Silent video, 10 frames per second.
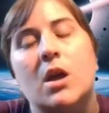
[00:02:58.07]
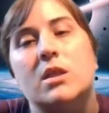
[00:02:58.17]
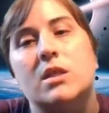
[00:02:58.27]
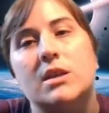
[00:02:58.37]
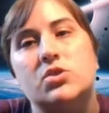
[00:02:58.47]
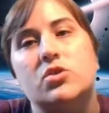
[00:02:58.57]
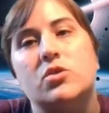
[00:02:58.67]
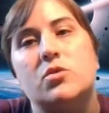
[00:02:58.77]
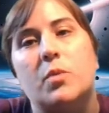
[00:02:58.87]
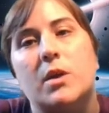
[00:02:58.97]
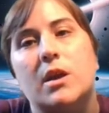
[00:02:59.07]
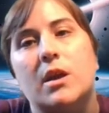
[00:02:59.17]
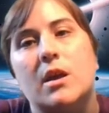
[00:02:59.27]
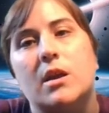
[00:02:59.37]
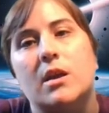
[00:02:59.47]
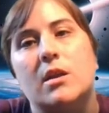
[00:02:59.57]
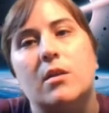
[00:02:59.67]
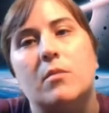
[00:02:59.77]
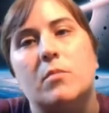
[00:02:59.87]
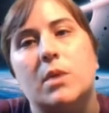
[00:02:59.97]
This should be in
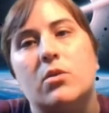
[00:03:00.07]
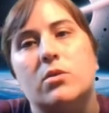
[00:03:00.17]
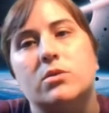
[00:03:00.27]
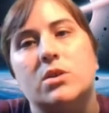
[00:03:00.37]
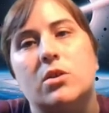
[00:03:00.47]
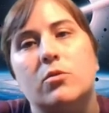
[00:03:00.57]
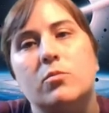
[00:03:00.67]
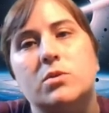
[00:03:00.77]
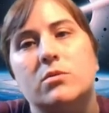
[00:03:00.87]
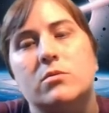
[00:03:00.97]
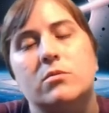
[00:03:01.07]
meters cubed.